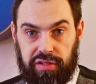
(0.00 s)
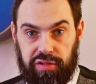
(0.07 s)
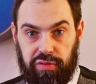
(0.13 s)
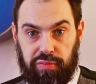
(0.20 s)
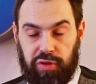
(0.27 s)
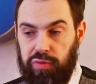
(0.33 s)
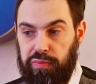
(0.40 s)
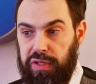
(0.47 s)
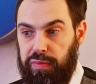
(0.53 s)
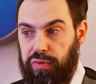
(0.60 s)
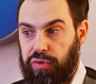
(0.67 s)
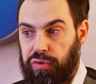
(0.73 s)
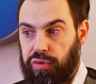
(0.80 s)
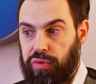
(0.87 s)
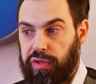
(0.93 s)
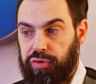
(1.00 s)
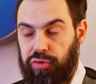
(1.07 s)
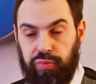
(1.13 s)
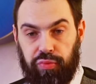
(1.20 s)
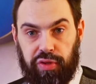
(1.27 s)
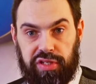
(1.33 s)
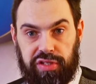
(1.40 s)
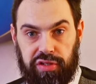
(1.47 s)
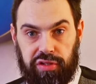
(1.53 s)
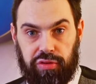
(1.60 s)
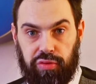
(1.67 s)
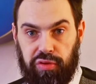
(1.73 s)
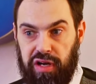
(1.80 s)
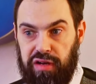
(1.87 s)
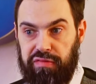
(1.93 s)
So people who went to prison,
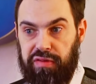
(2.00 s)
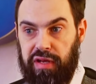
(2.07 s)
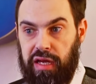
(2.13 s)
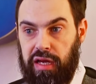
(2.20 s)
who have